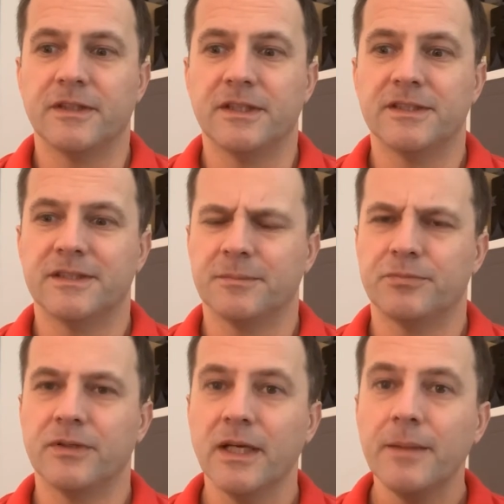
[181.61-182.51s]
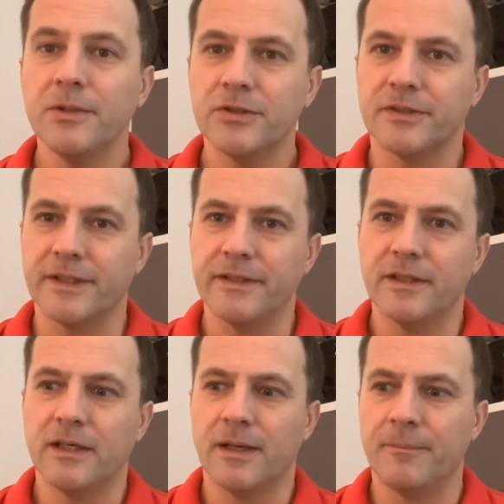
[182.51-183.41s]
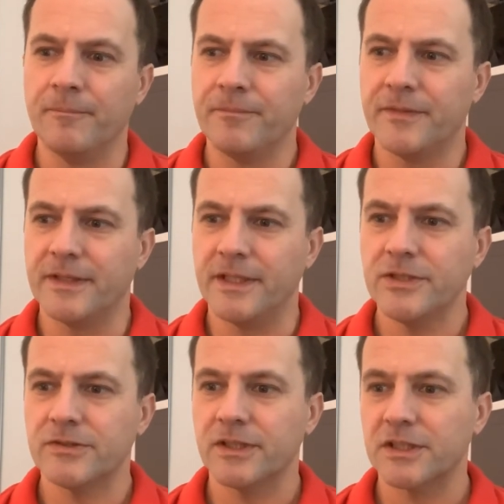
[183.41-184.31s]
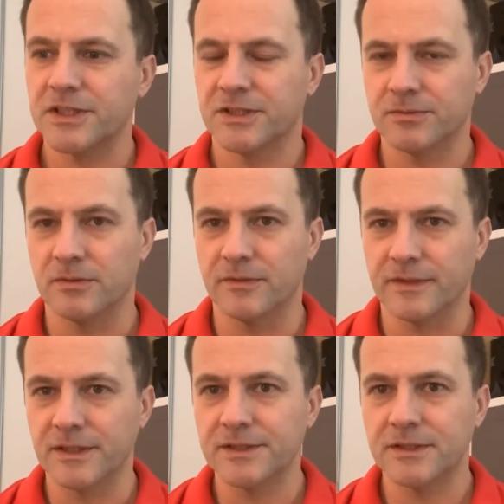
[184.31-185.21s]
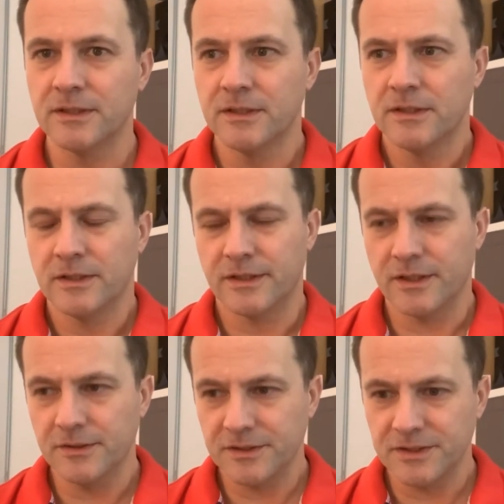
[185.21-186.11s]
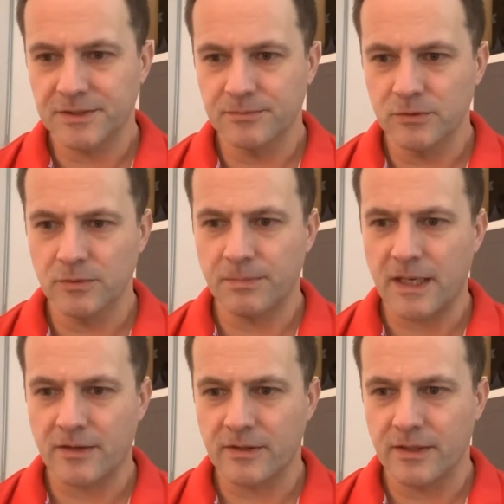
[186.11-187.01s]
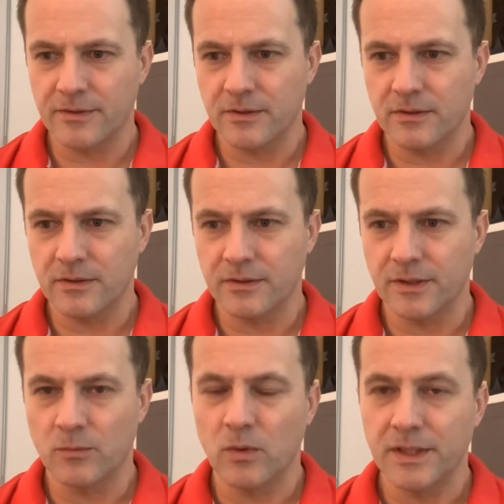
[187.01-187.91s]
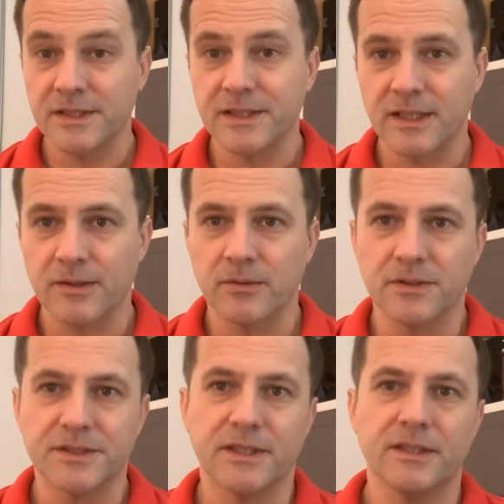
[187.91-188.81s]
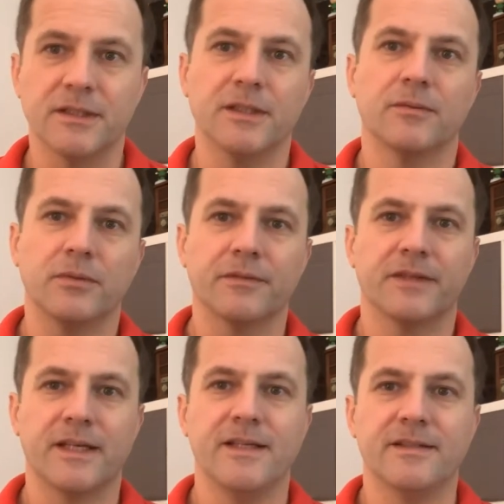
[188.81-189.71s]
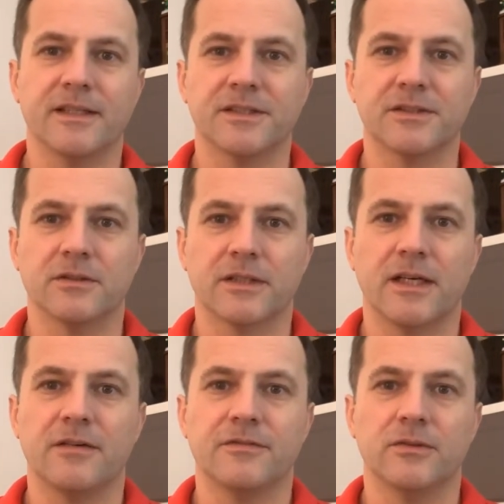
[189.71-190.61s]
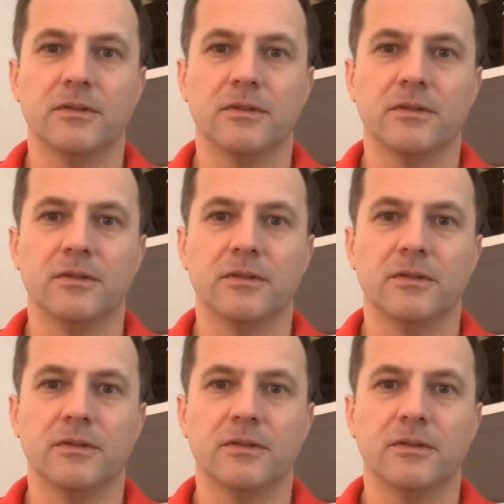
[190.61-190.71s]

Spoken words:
the preliminary, the introduction to all of this, including some more background on what is air quality and what are the key things to look out for.